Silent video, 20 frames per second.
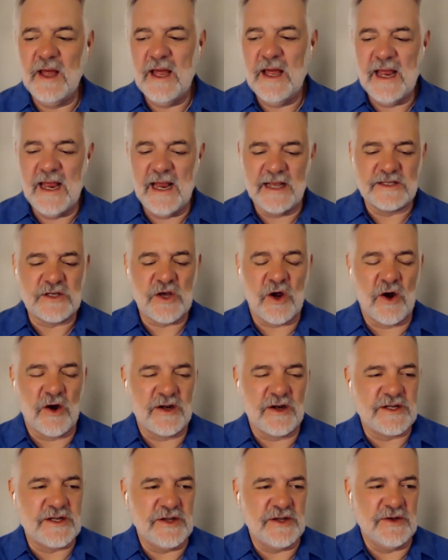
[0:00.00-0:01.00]
it's
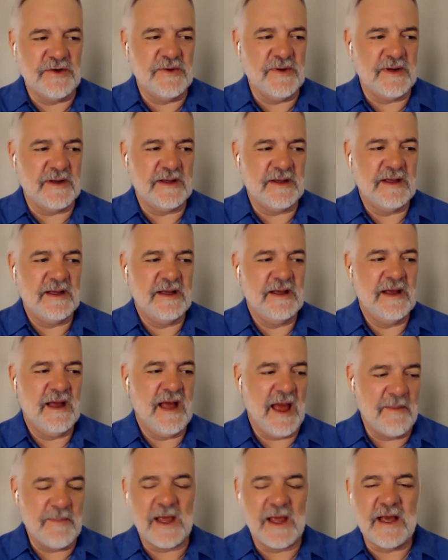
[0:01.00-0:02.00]
hard to,
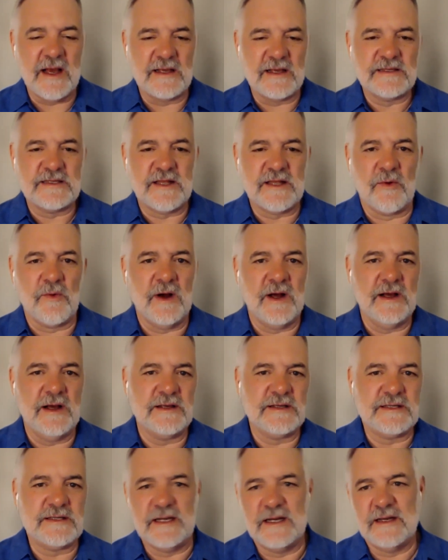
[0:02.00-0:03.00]
and because there
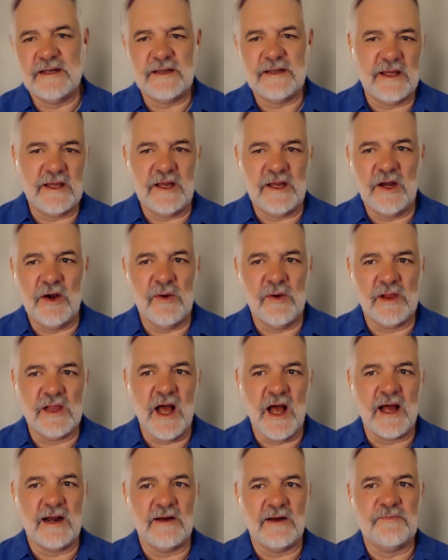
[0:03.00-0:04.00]
was a
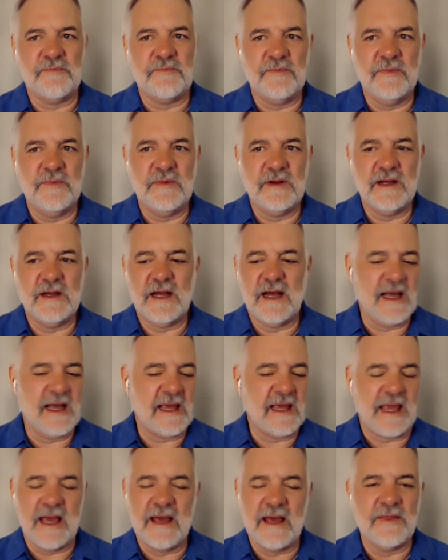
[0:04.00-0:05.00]
lot of,
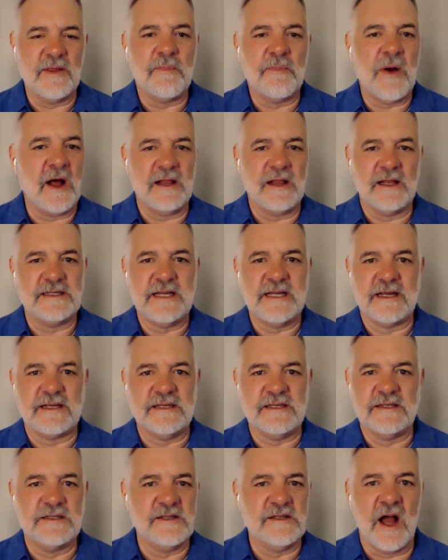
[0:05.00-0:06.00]
again, the politics
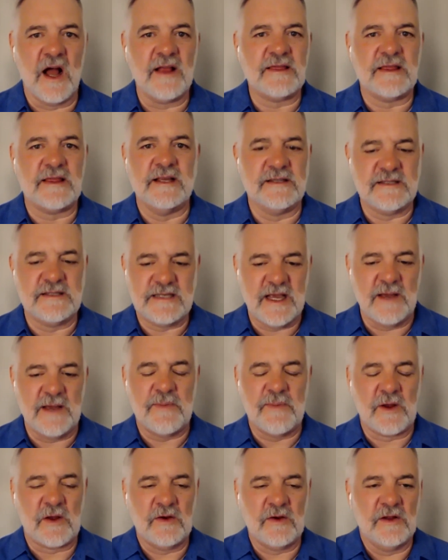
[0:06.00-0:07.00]
is not the
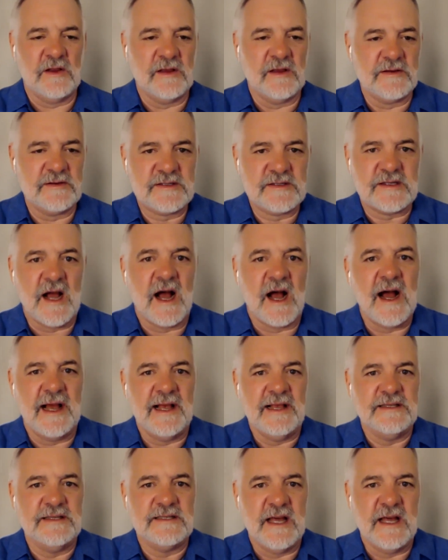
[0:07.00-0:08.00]
typical
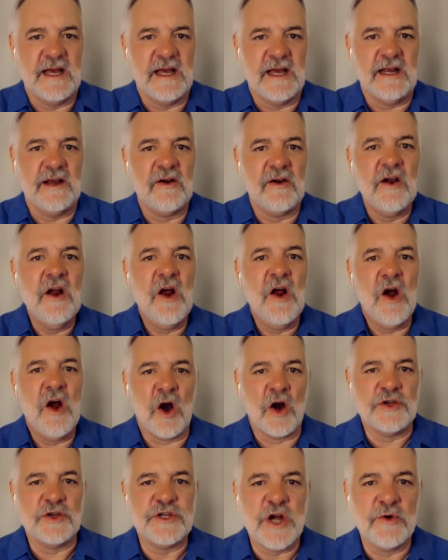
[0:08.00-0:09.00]
sides that
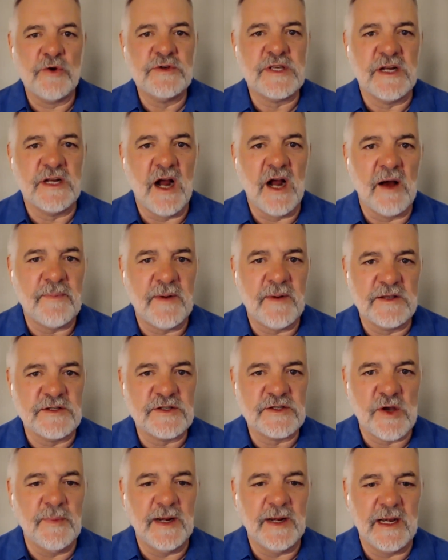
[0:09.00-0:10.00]
are chosen up on
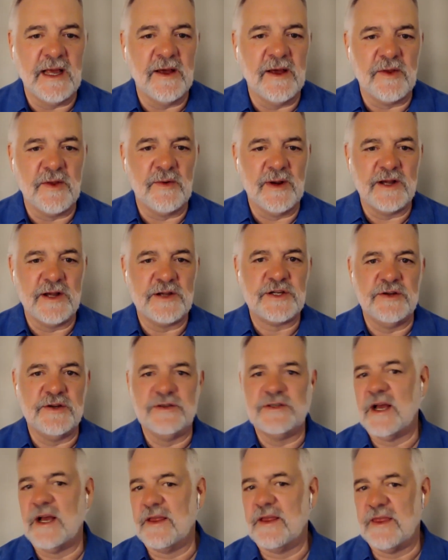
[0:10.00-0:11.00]
so many other
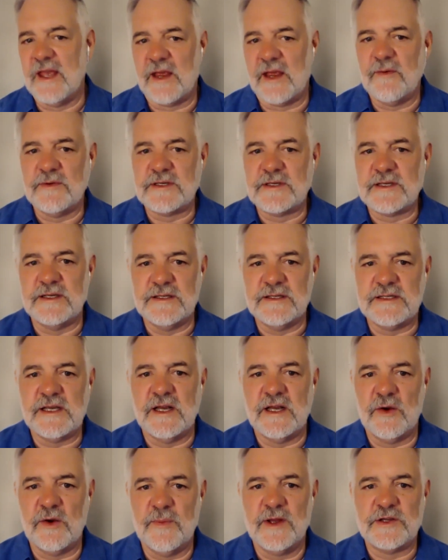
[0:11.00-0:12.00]
issues. I think it was
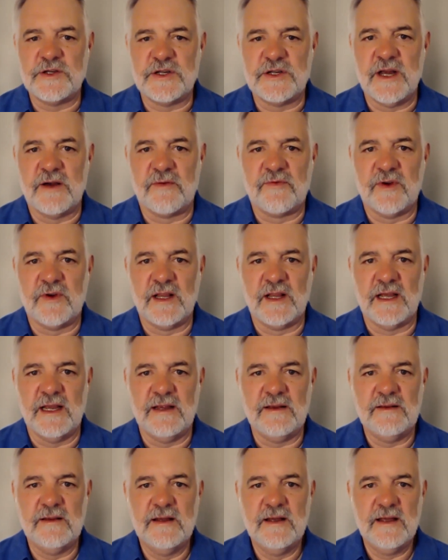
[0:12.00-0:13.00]
considered much
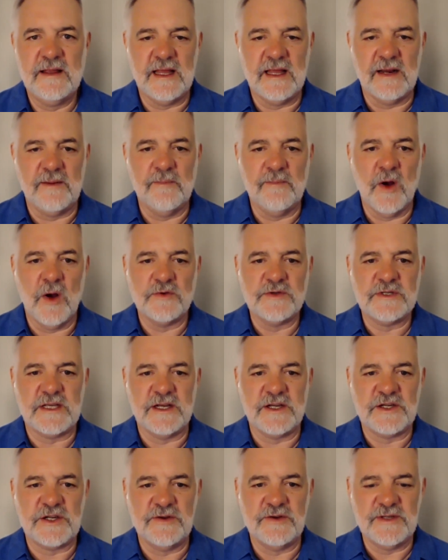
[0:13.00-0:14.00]
differently than most
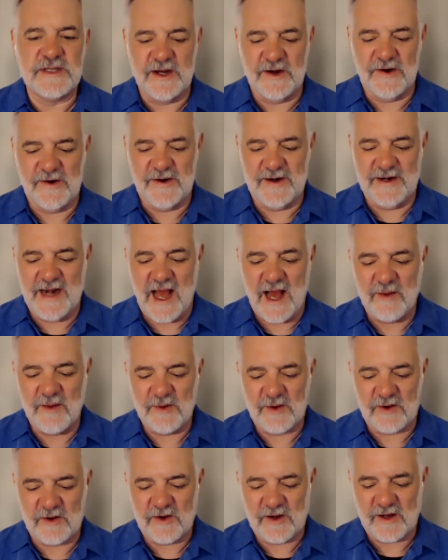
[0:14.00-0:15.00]
issues here in
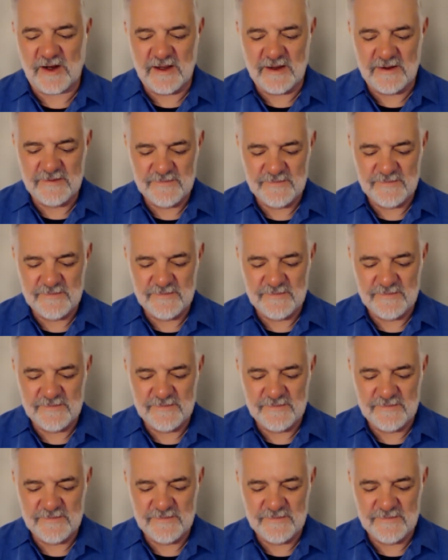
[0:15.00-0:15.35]
Albuquerque.